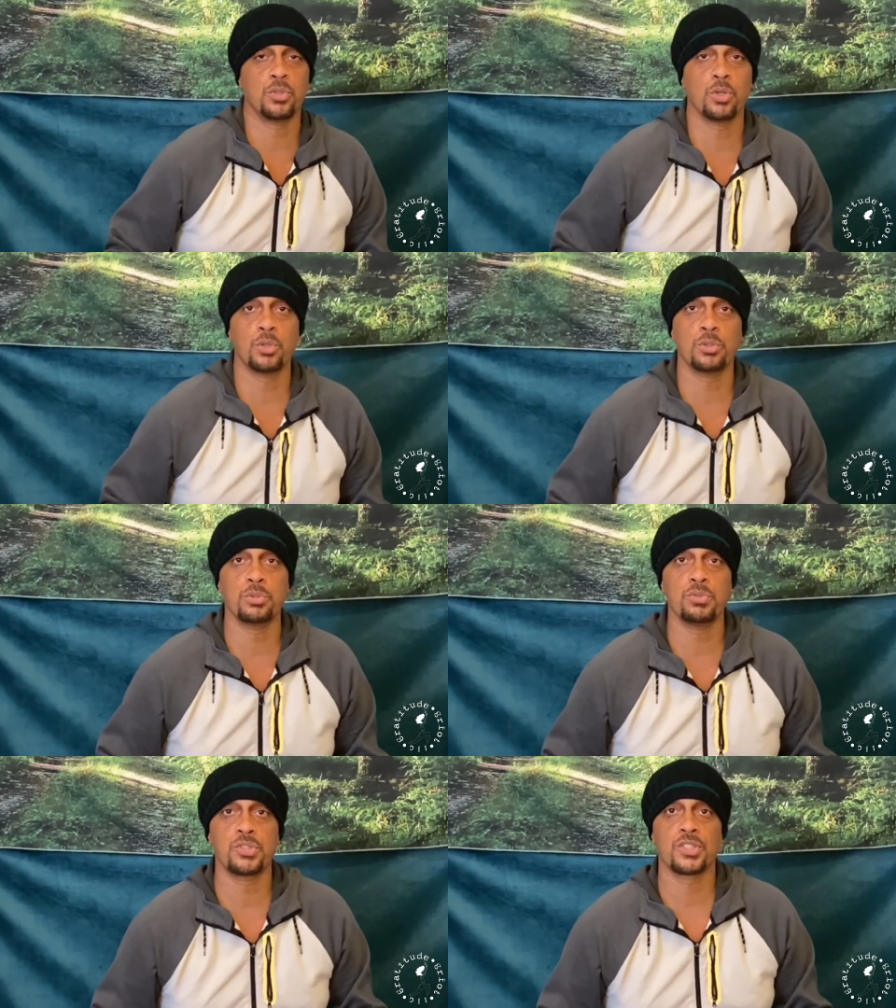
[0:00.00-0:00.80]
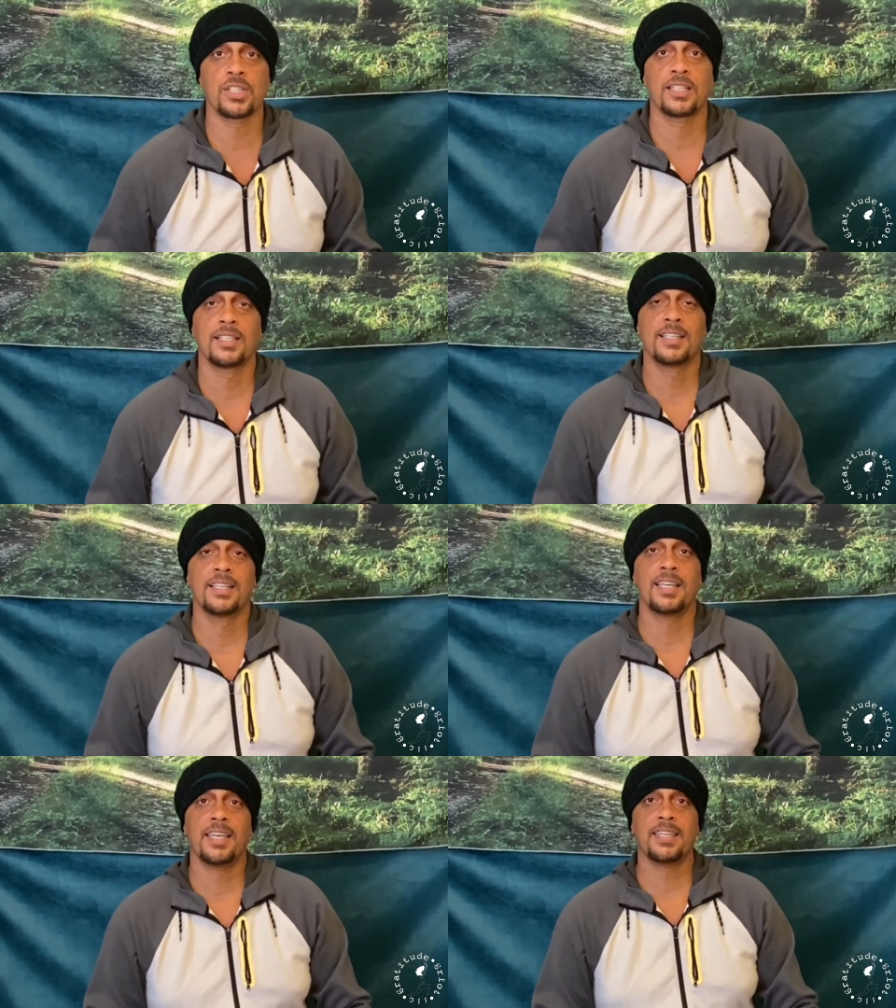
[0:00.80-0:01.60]
nose,
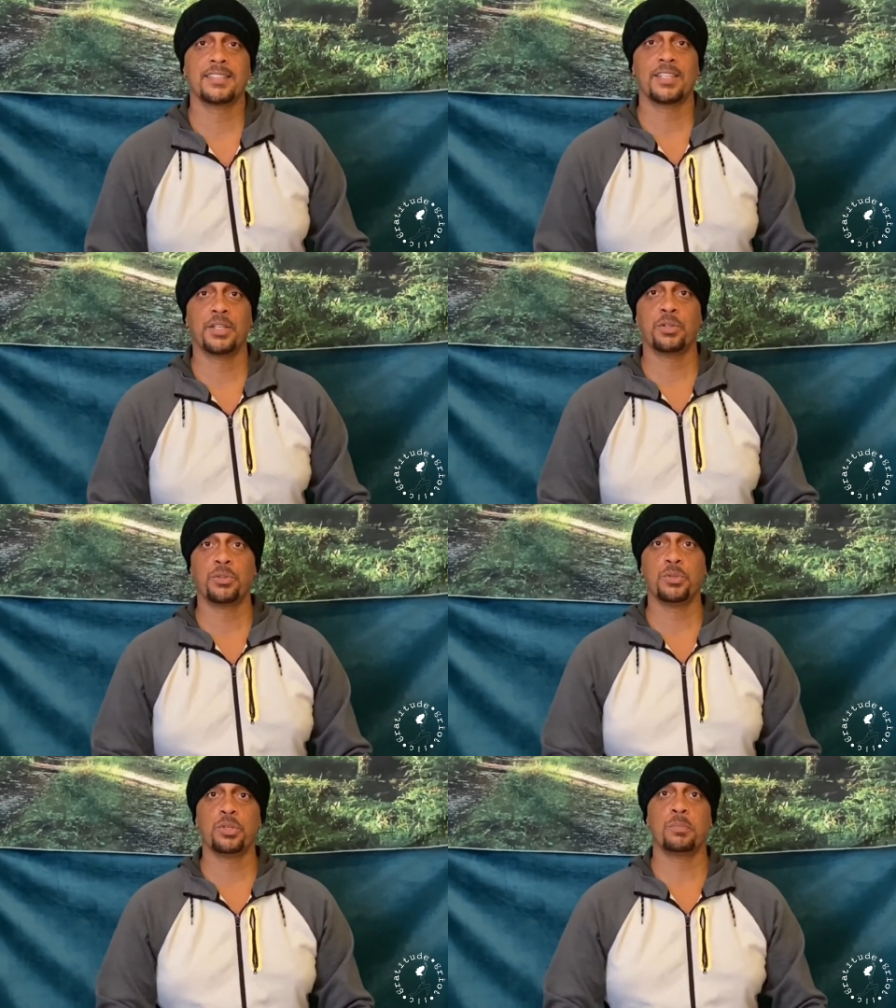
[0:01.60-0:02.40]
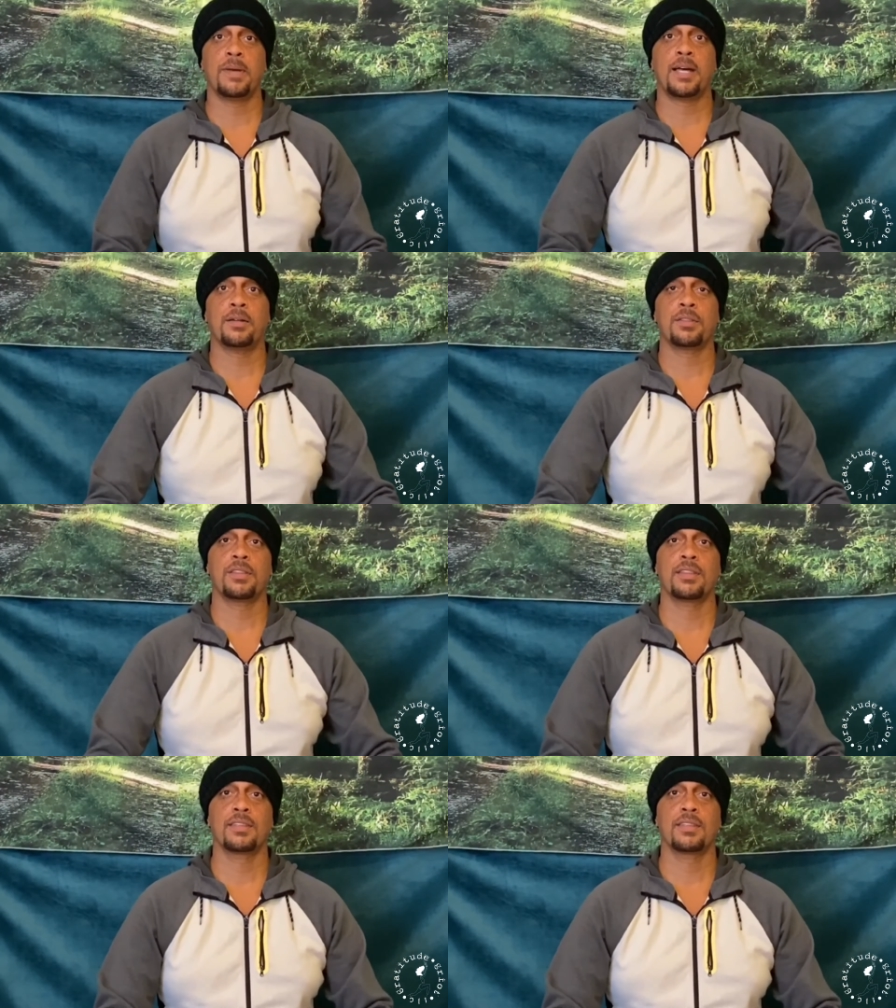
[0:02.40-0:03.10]
exhale through your mouth,